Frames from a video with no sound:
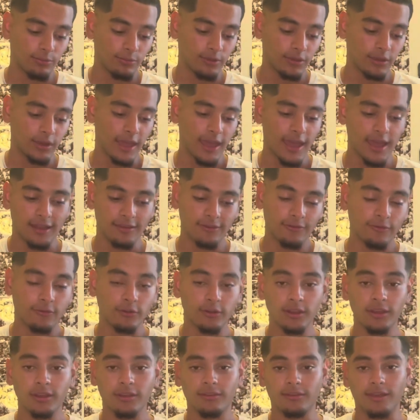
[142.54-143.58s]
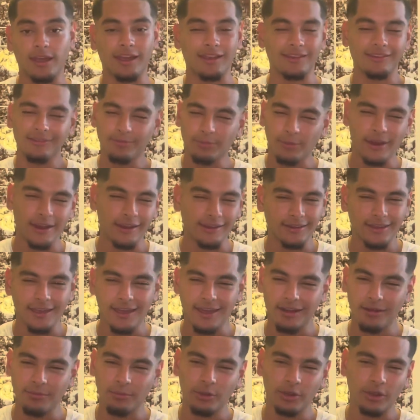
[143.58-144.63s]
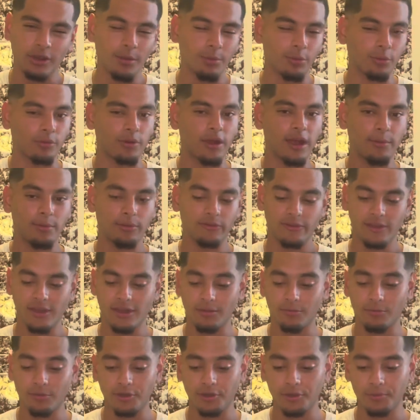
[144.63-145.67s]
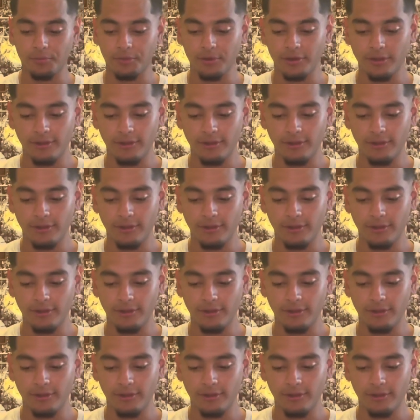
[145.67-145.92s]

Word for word: the ads for these, Ice Spice had them, a couple rappers had them on, bro.